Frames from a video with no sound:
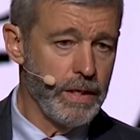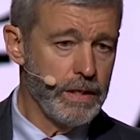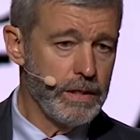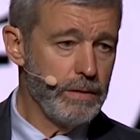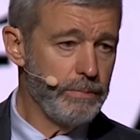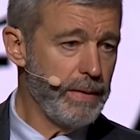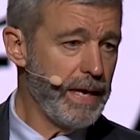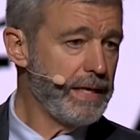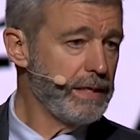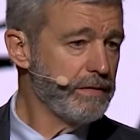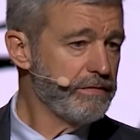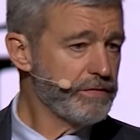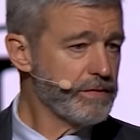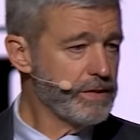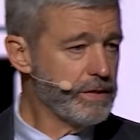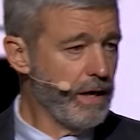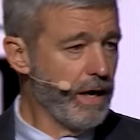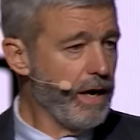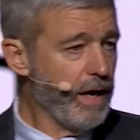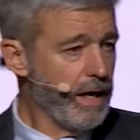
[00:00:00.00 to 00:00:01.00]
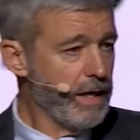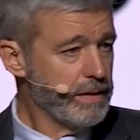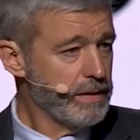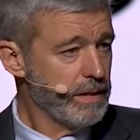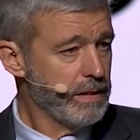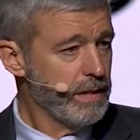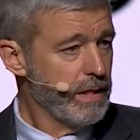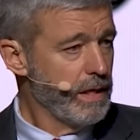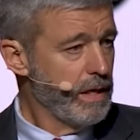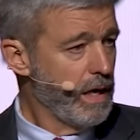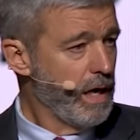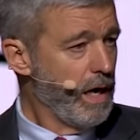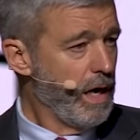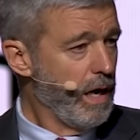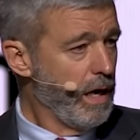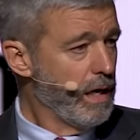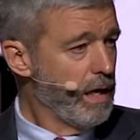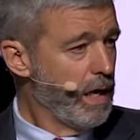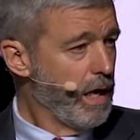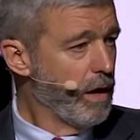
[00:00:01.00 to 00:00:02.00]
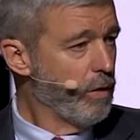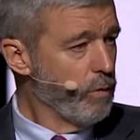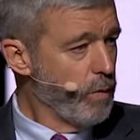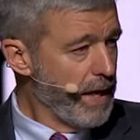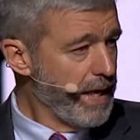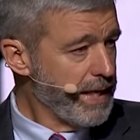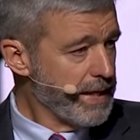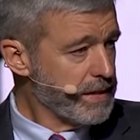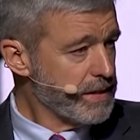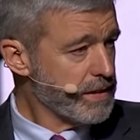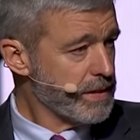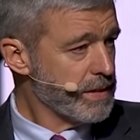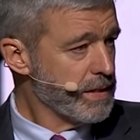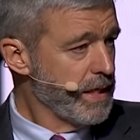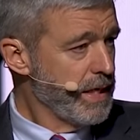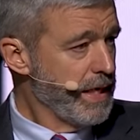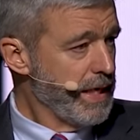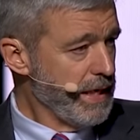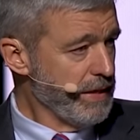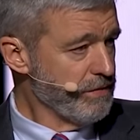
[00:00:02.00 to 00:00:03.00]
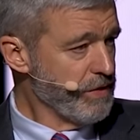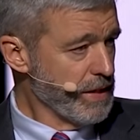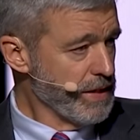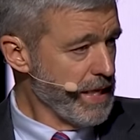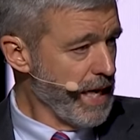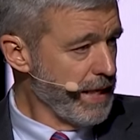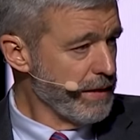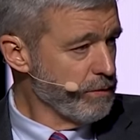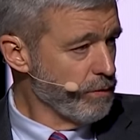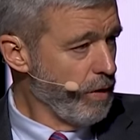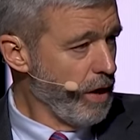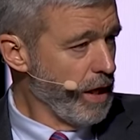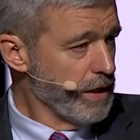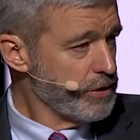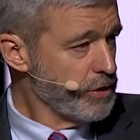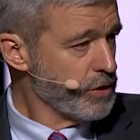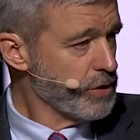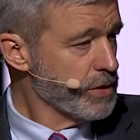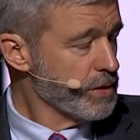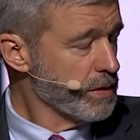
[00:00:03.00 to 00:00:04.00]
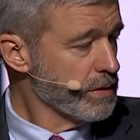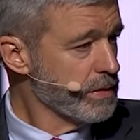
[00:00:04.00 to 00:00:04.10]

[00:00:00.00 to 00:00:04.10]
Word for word: The man of God awakes in the night watch